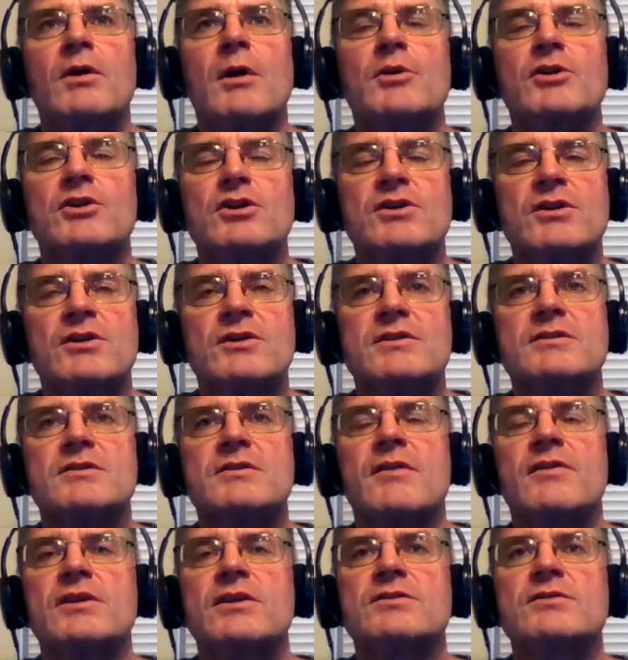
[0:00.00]

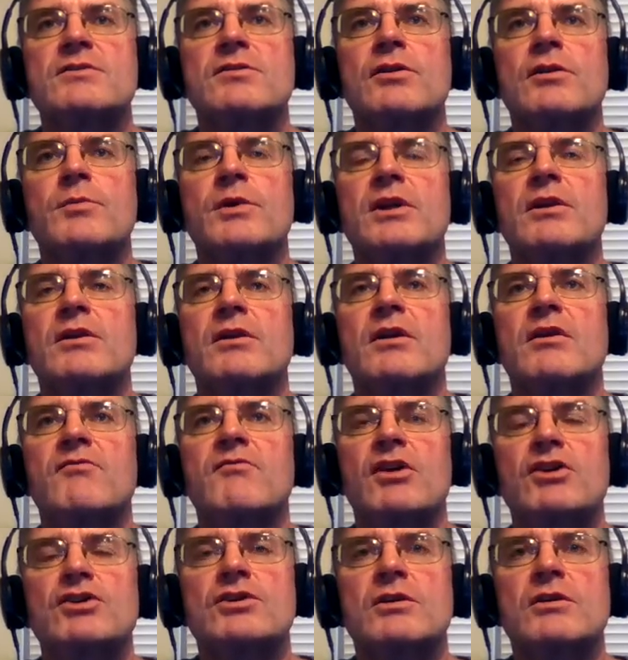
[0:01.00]
repetitious, and this is a little bit
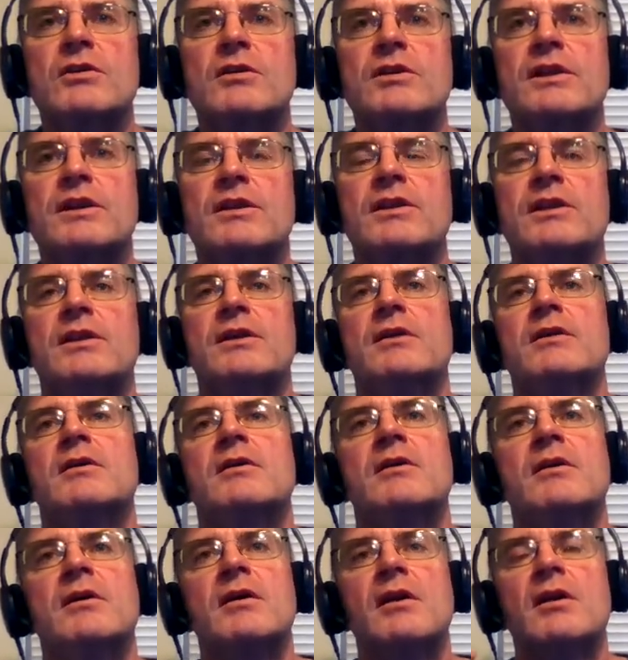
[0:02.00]
conventional in the
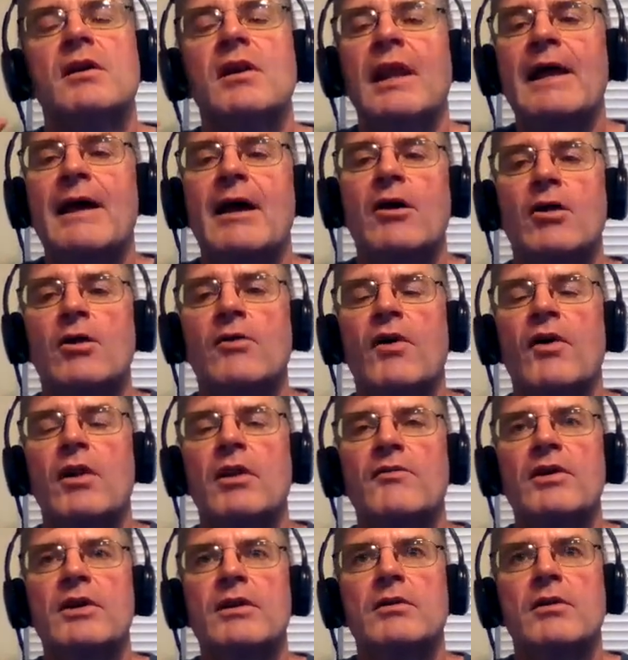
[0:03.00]
layout of
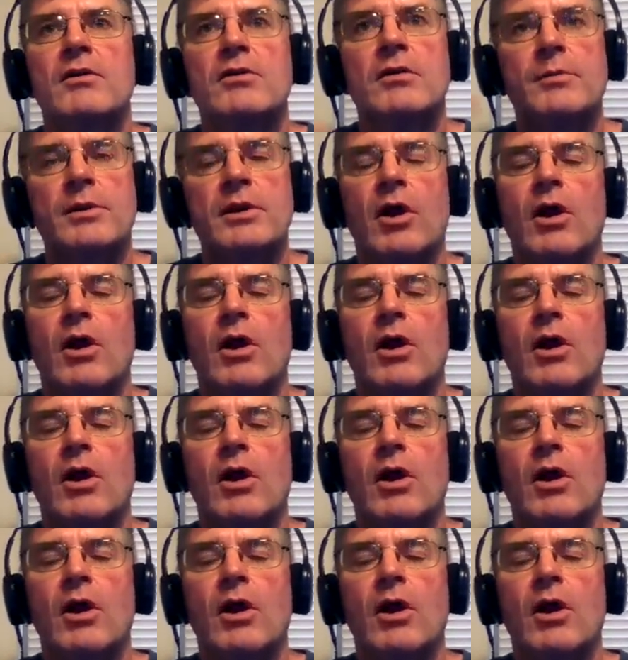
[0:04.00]
all of it, a little